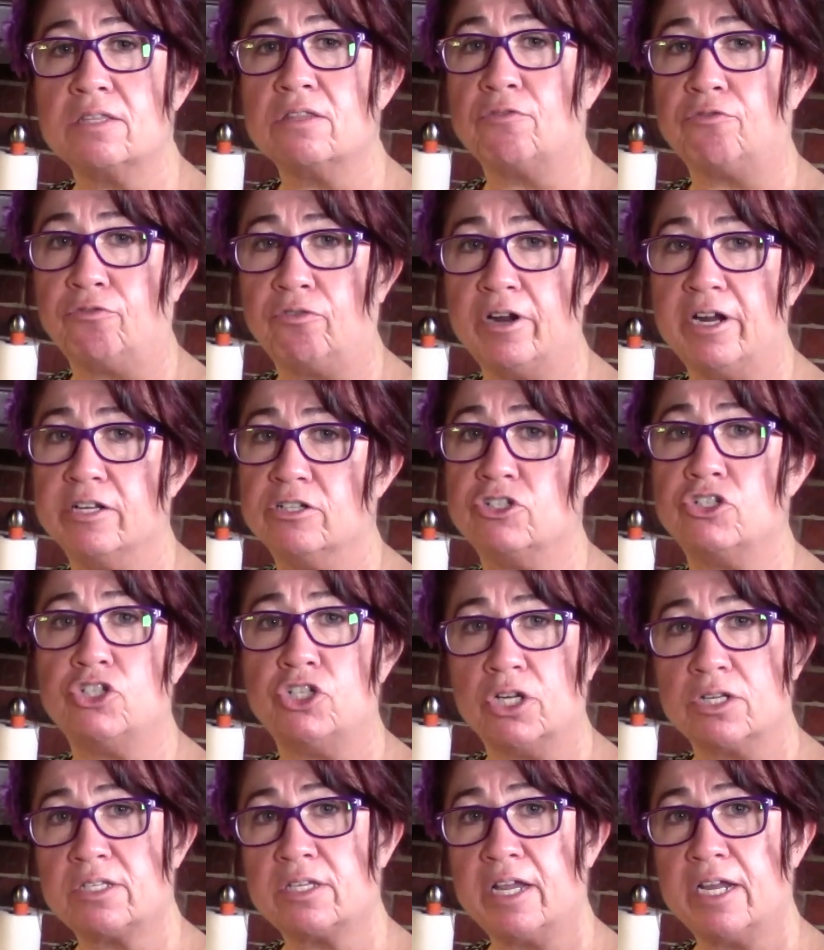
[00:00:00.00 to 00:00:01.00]
in the fridge
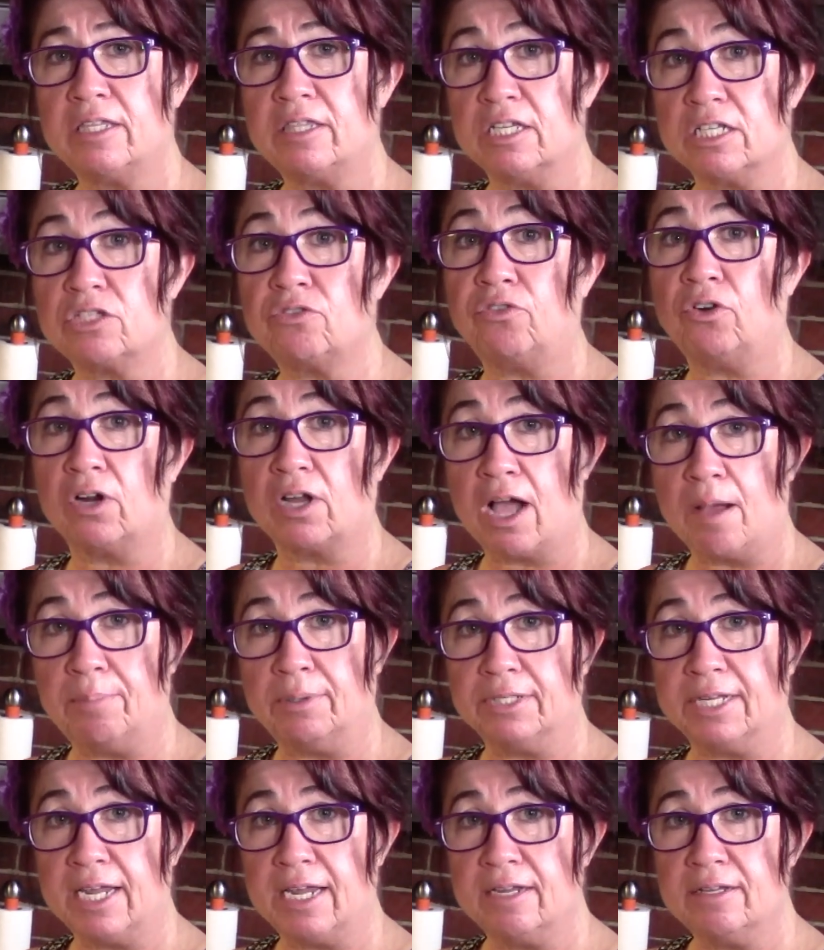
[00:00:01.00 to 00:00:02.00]
just like this for a
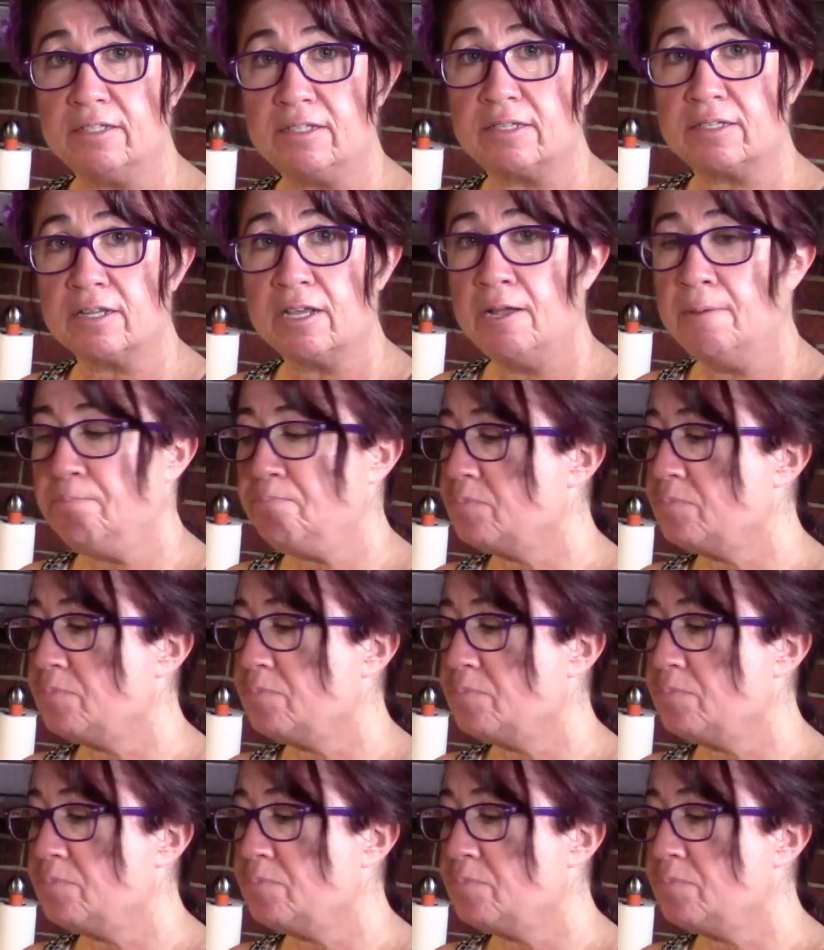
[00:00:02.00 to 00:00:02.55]
couple days.